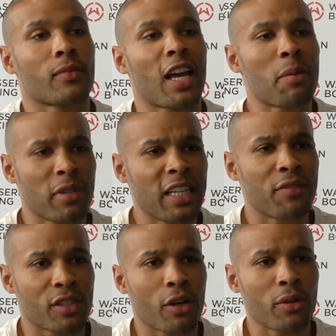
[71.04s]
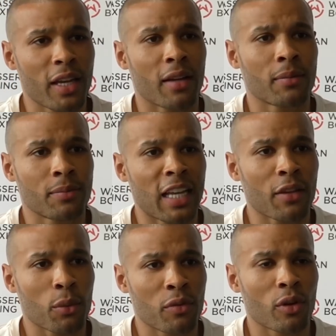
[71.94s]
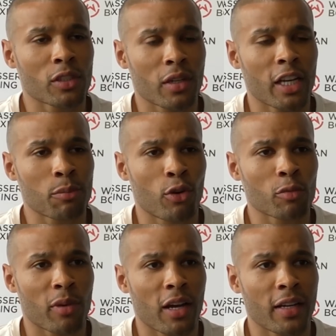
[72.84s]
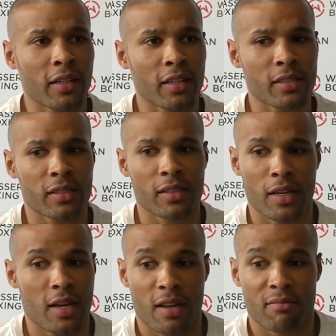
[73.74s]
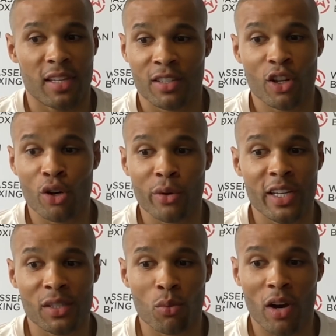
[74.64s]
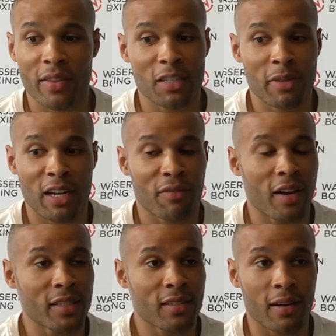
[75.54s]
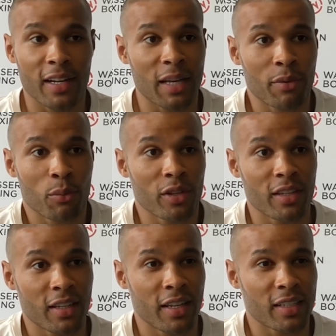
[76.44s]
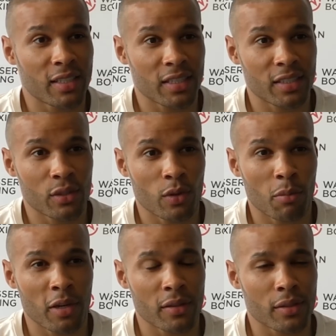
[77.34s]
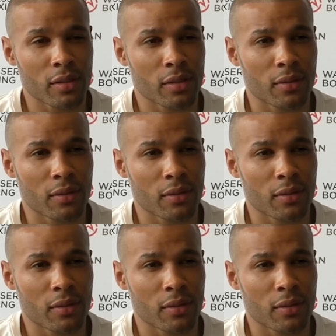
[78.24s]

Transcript: I believe so, yeah. Now that we've got Sky Sports behind us, there's no reason why these mega fights can't happen within the next six to 12 months.